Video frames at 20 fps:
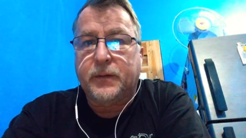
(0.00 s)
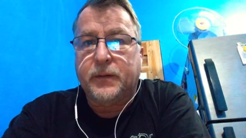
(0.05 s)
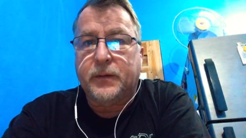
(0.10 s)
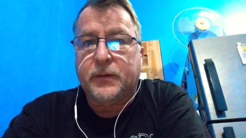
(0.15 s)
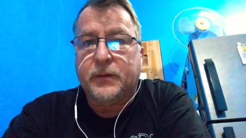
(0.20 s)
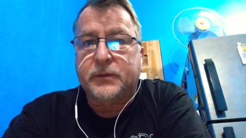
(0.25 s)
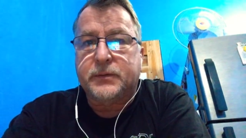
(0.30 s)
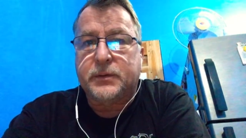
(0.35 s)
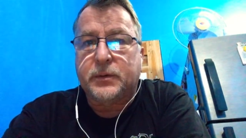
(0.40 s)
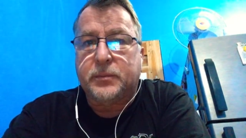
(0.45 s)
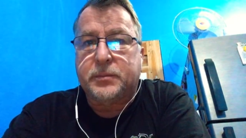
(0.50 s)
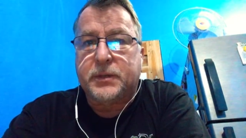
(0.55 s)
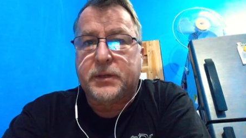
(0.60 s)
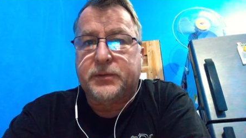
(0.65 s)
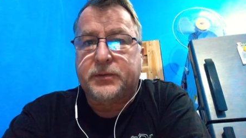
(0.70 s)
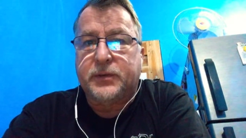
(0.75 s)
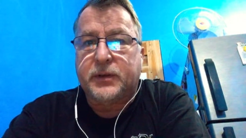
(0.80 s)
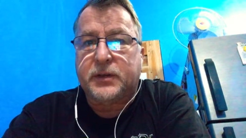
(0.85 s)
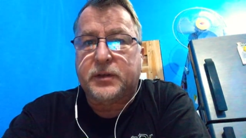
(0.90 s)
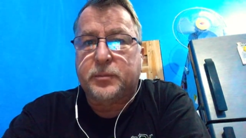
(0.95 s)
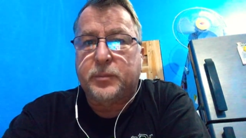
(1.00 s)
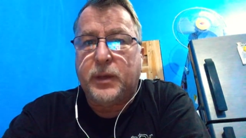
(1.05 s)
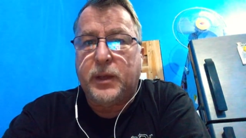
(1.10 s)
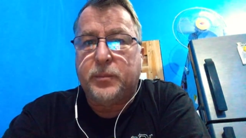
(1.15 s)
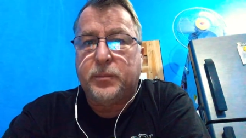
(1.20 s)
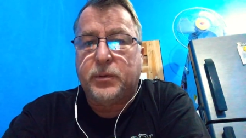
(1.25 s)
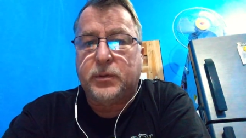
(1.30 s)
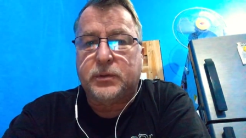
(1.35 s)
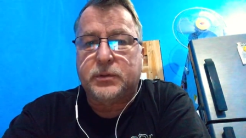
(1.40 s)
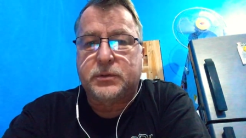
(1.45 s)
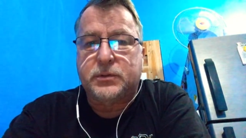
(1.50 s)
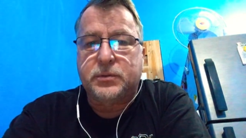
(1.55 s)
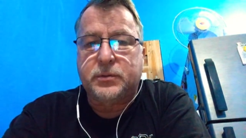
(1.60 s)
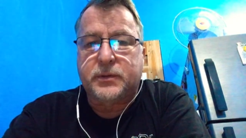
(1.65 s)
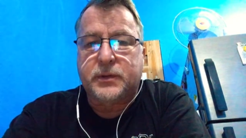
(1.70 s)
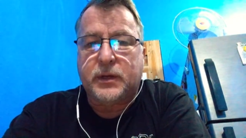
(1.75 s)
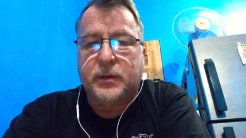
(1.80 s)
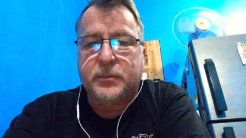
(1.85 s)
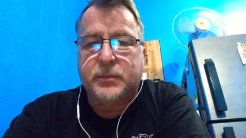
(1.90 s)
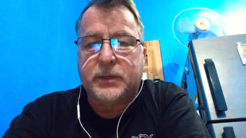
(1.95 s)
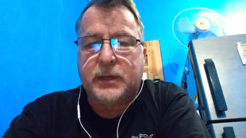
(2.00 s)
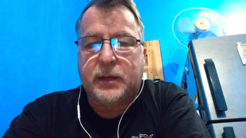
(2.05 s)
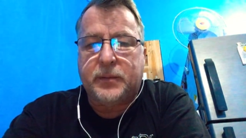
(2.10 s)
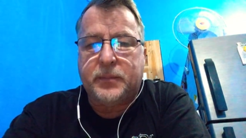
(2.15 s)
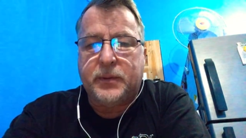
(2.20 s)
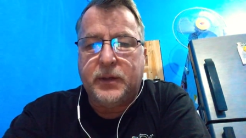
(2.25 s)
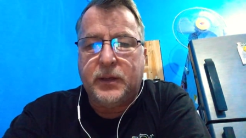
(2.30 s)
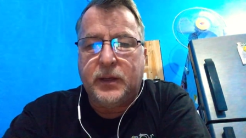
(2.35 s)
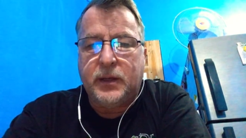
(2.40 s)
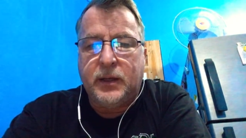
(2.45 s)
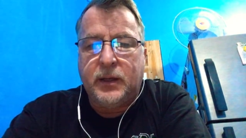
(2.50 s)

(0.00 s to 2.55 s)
Let's see, we're up to 6 people, 2 thumbs up.